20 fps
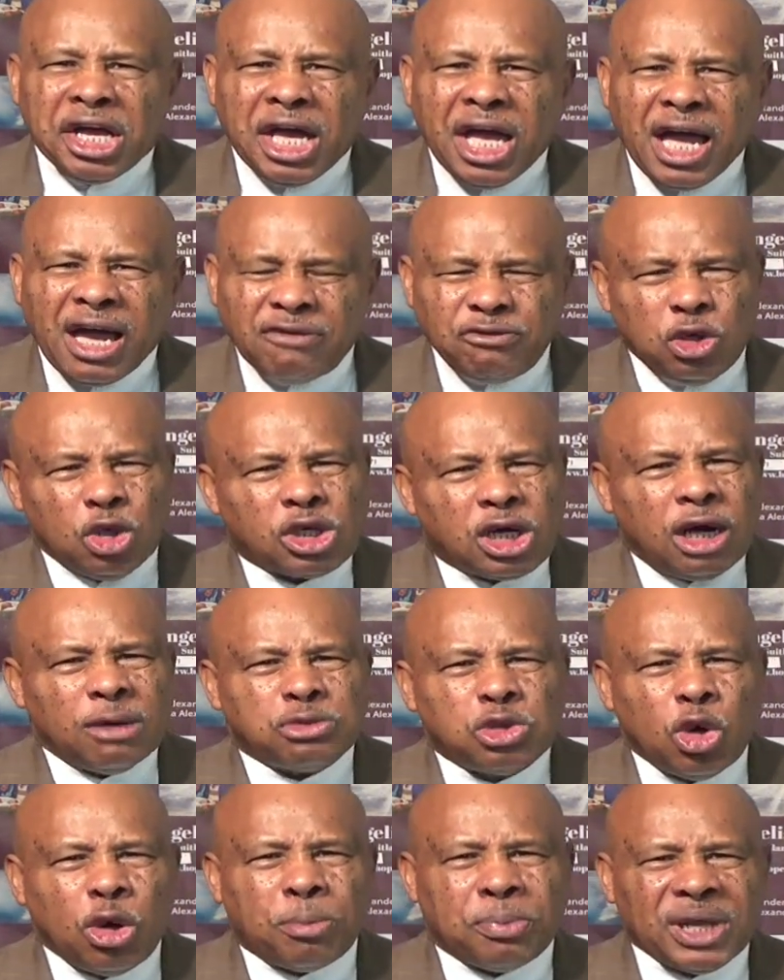Have you come
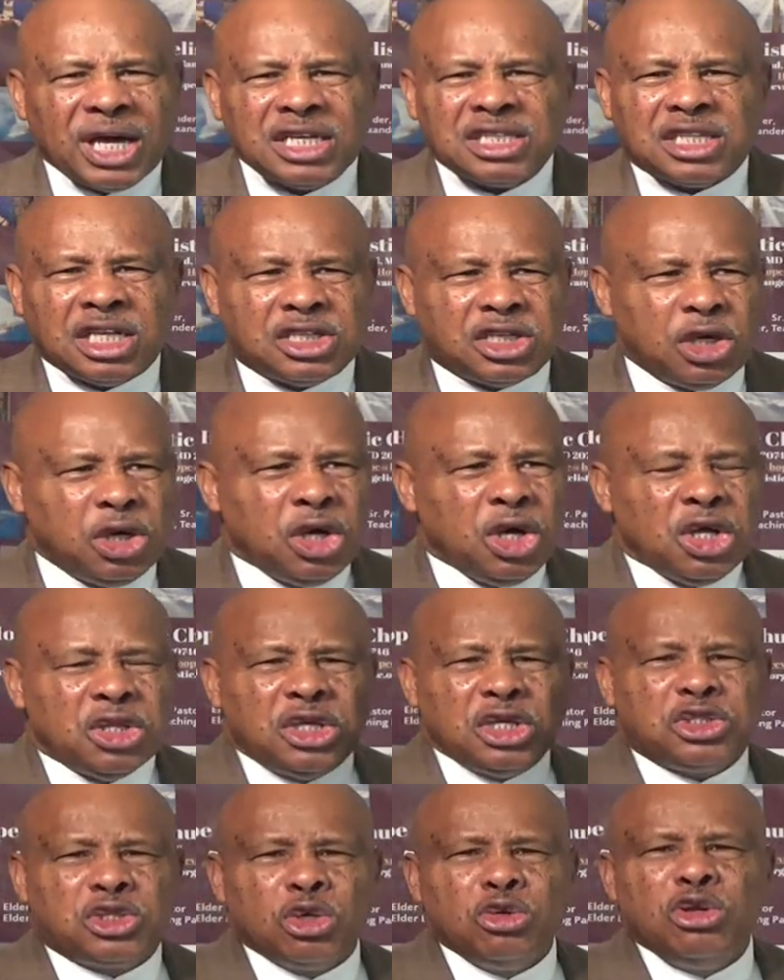to a place
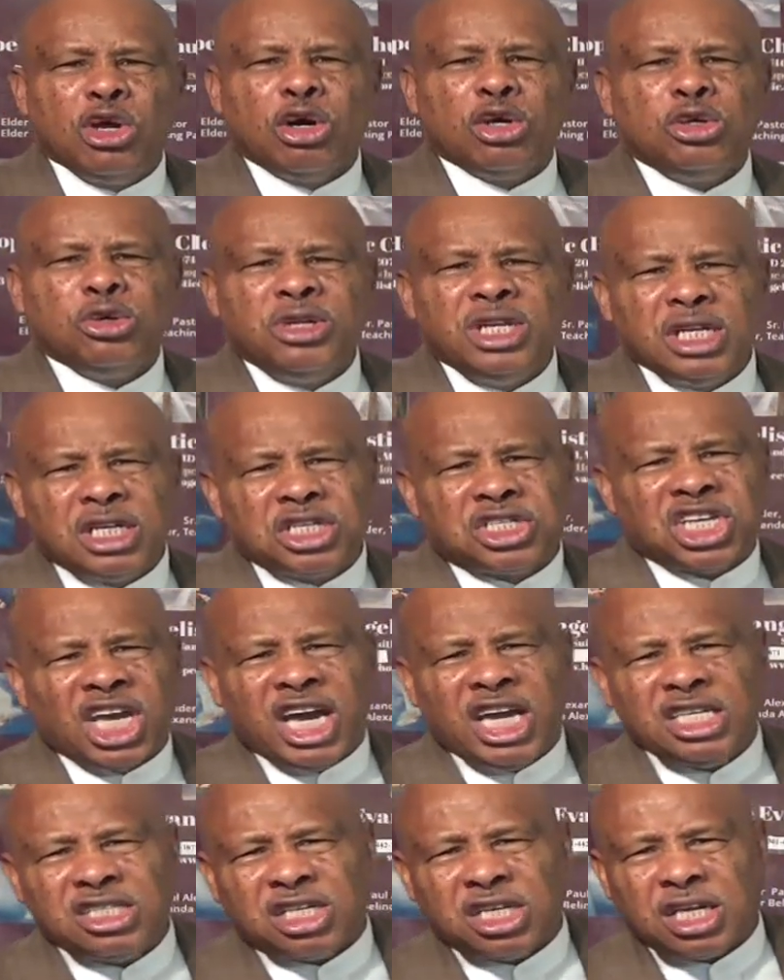that you know you need a
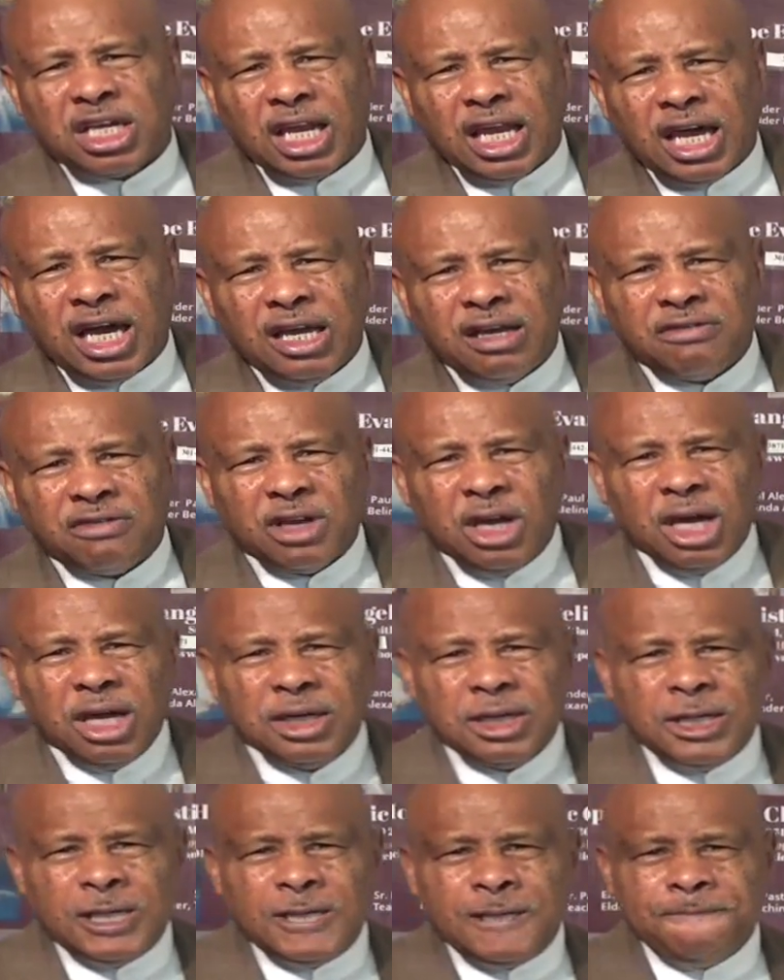change in your life?
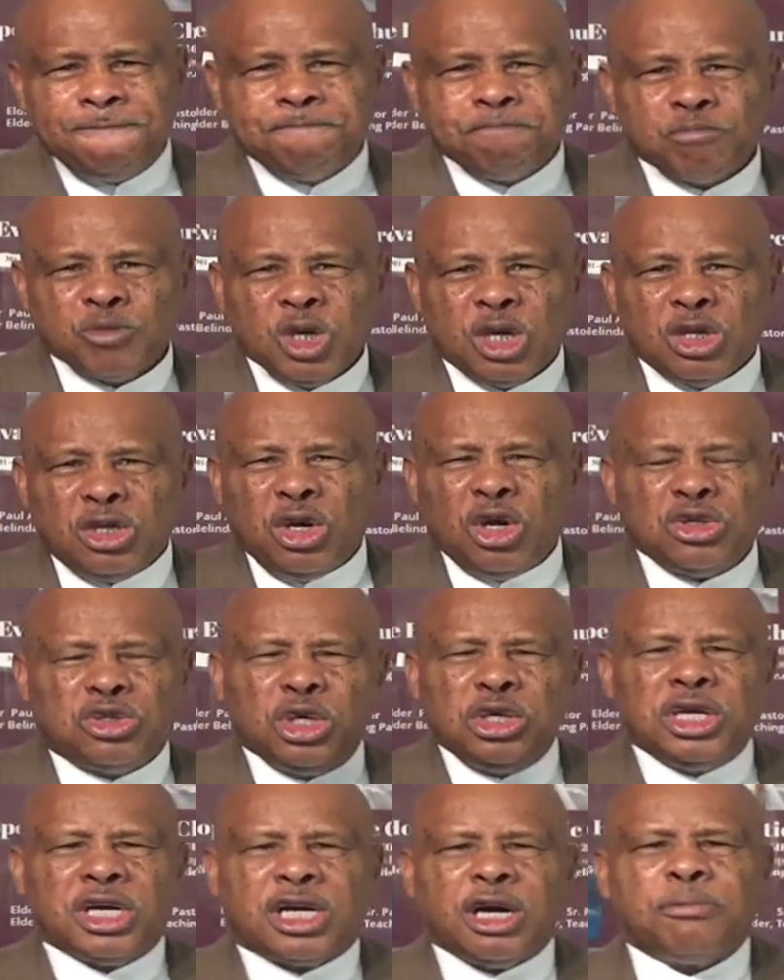Huh?
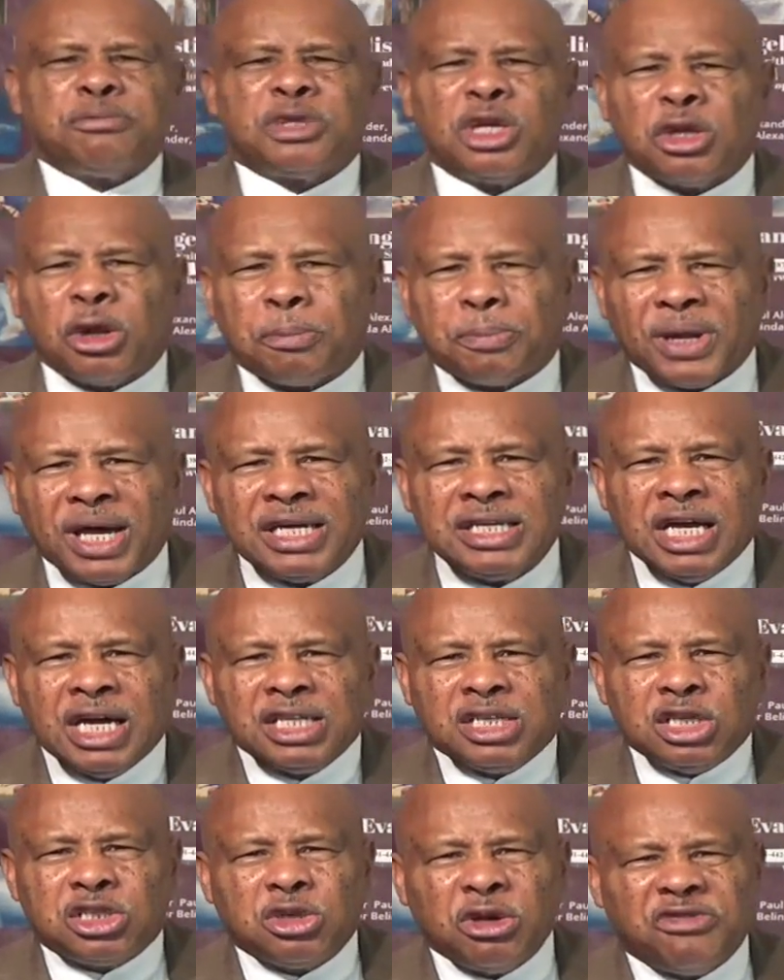Did you come to the place
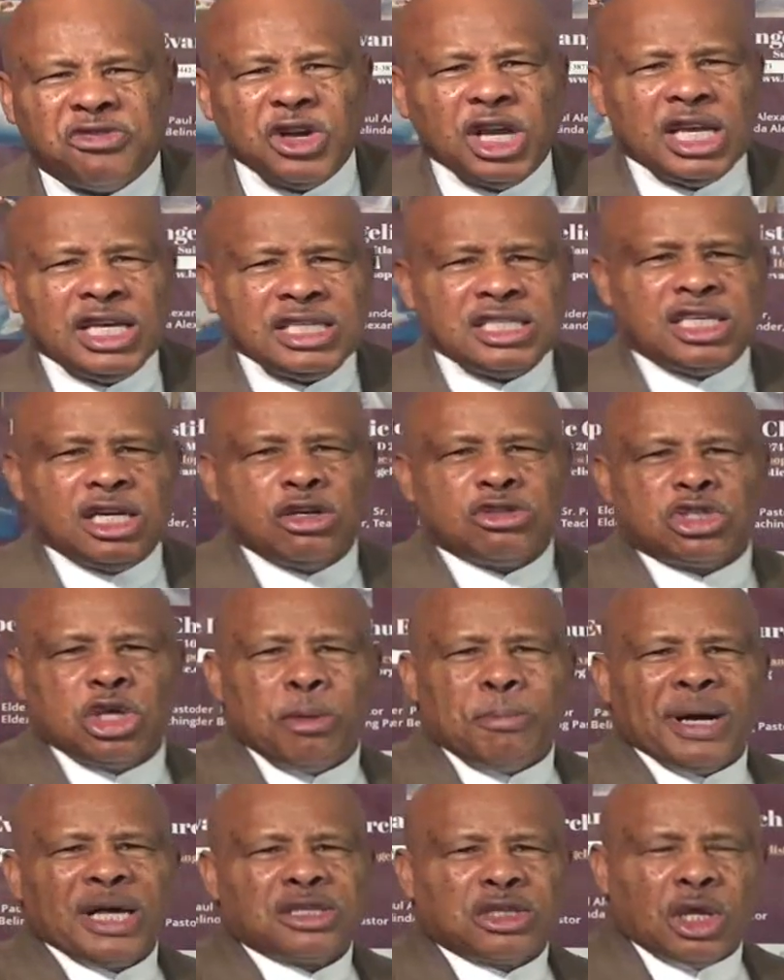that you're feeling guilty
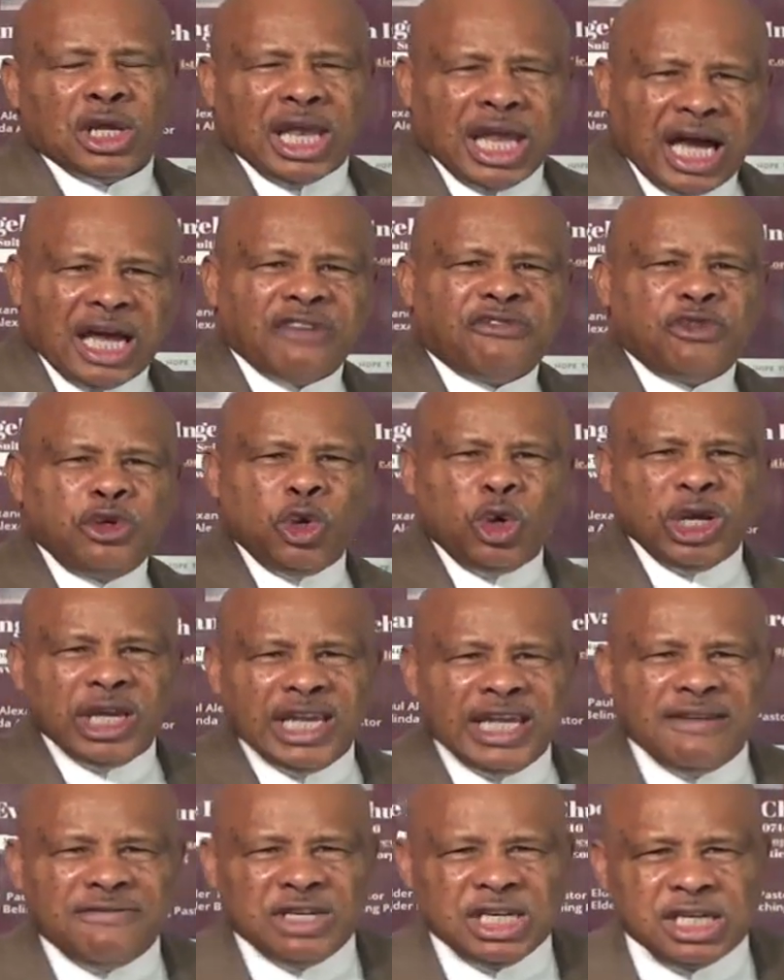about the life you're
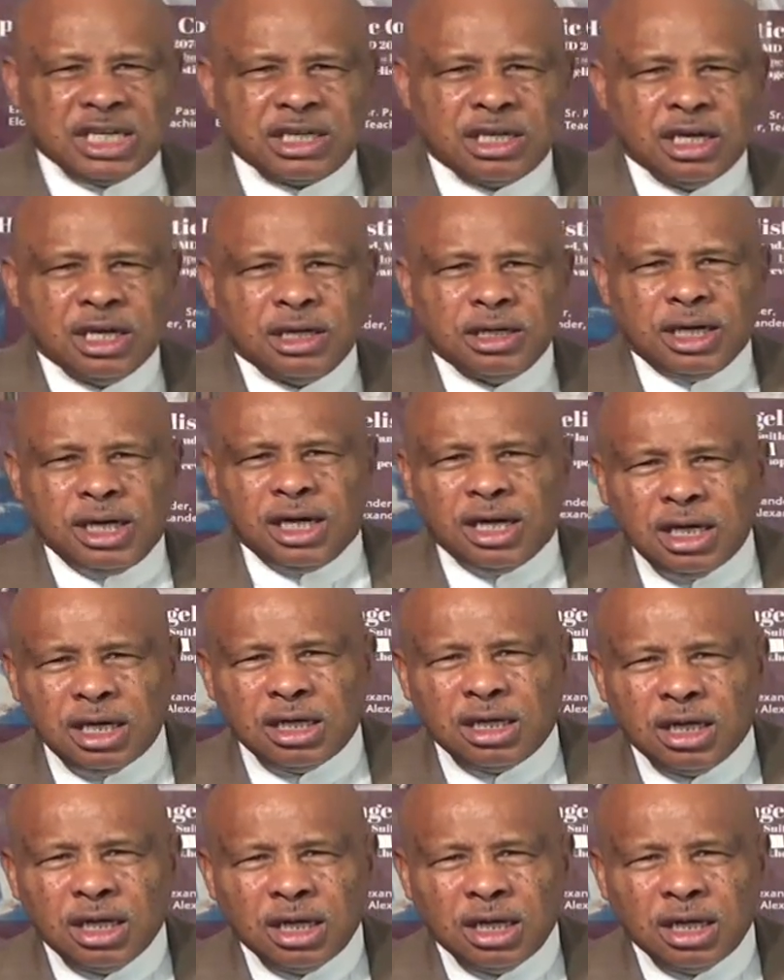living? Huh?